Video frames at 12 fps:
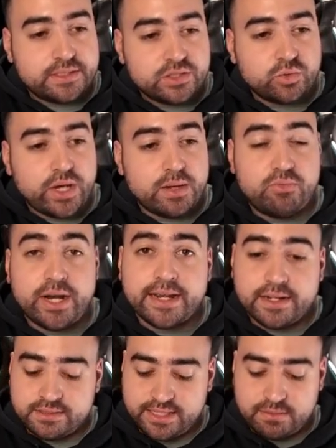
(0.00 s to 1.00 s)
square
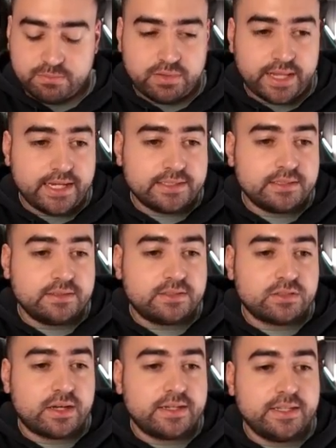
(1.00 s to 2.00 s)
brackets and place
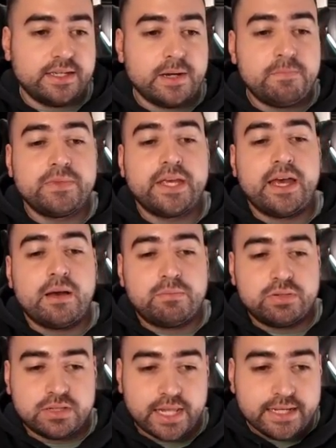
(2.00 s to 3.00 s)
inside here,
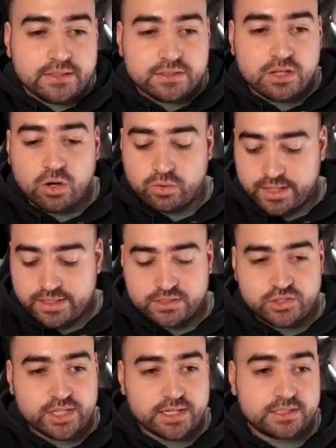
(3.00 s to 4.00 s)
placeholder
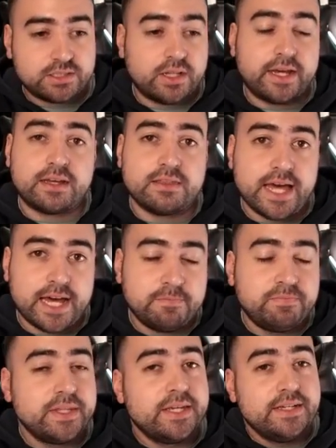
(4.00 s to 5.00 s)
just like
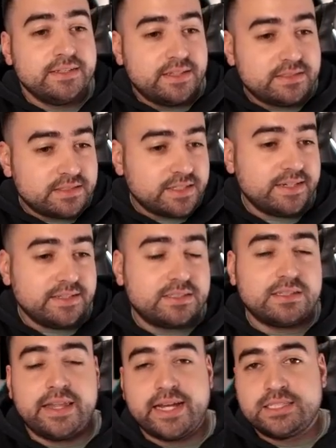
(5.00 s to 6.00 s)
that. This is going to
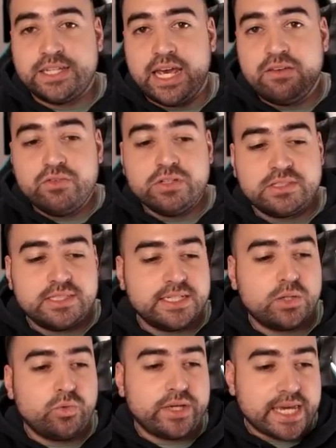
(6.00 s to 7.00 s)
select every
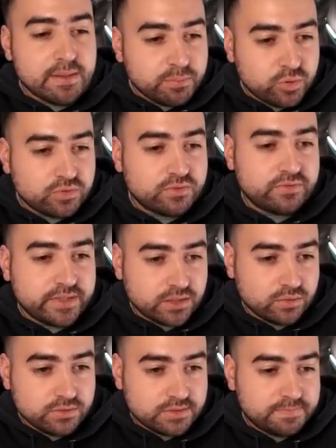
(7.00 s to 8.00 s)
single input
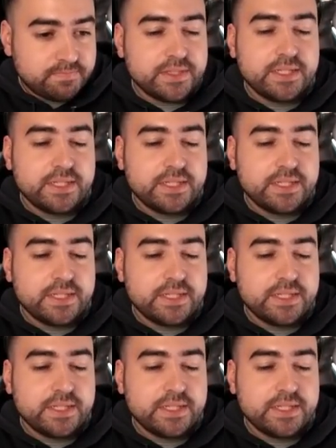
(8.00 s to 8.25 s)
field